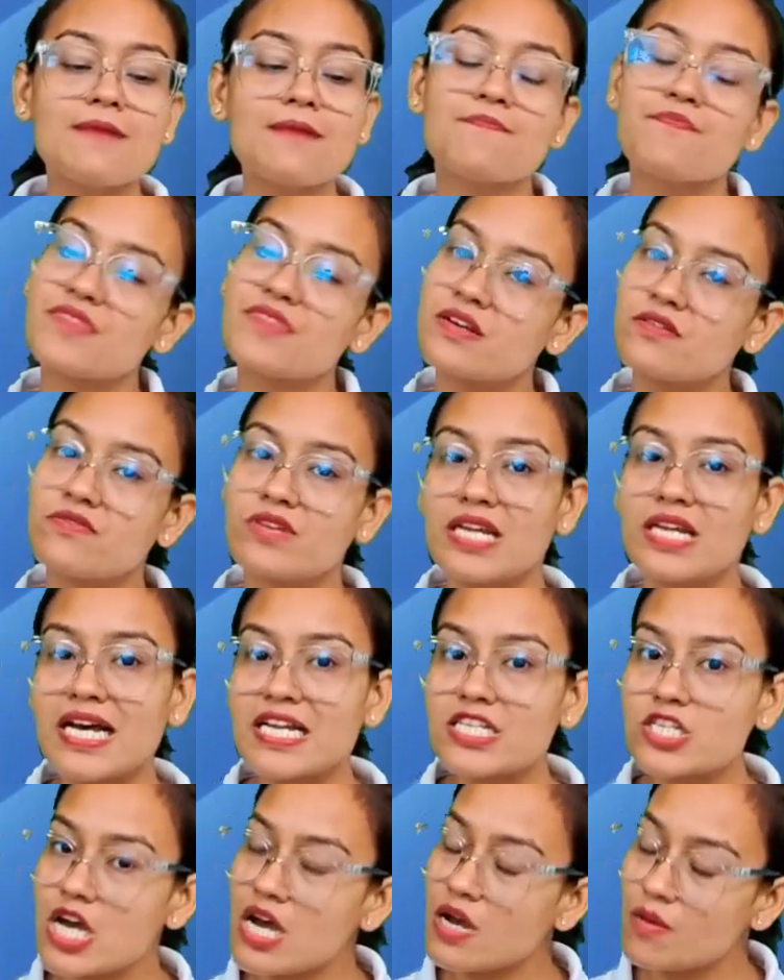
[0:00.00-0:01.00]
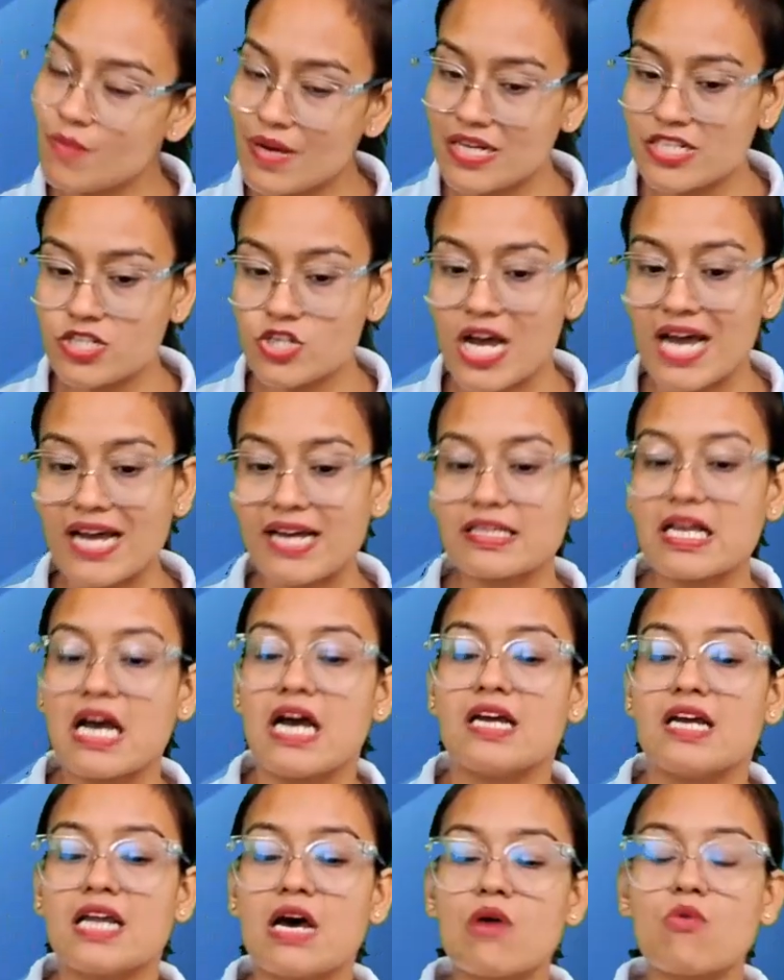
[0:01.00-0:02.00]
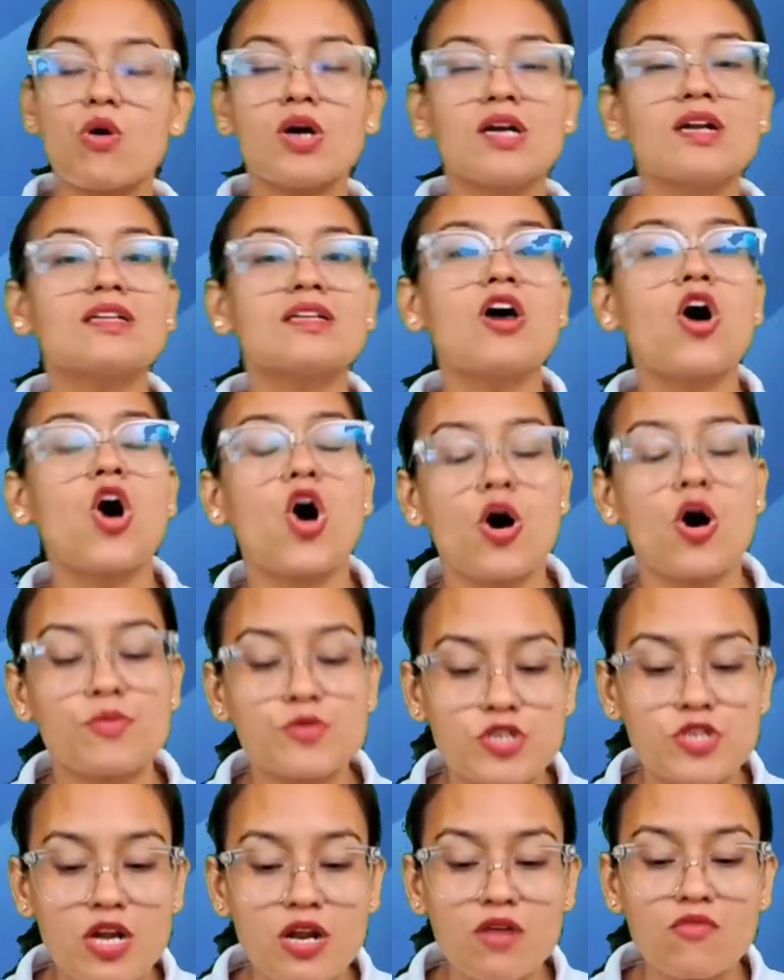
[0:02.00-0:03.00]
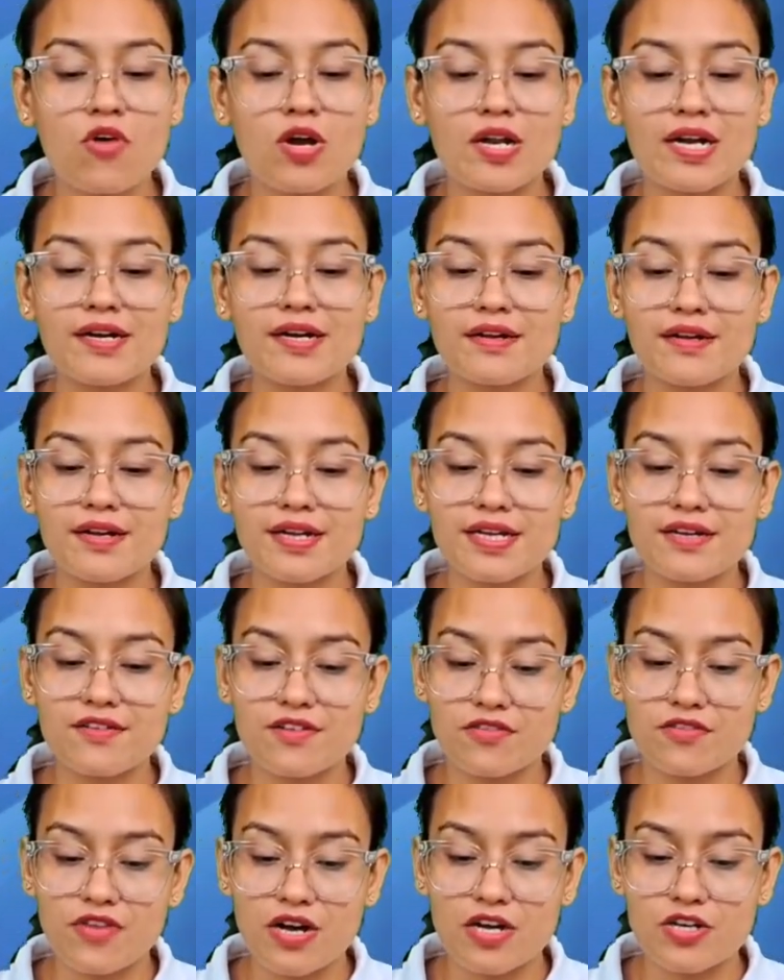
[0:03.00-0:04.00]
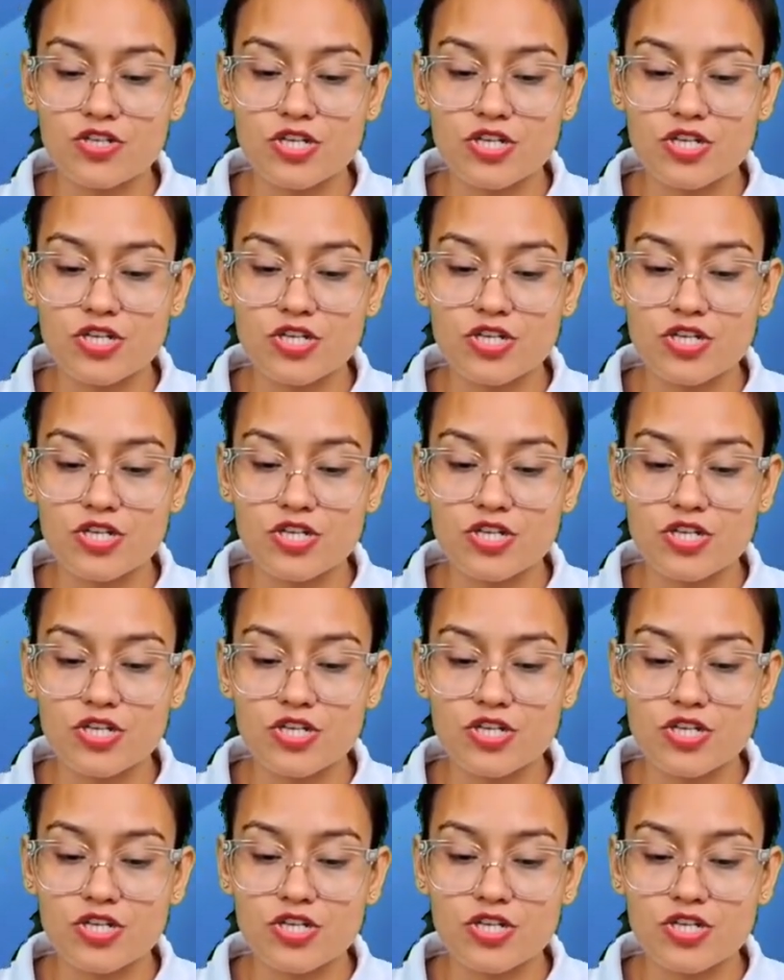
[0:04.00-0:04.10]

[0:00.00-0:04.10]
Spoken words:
village panchayat. Now what are the optional or voluntary functions?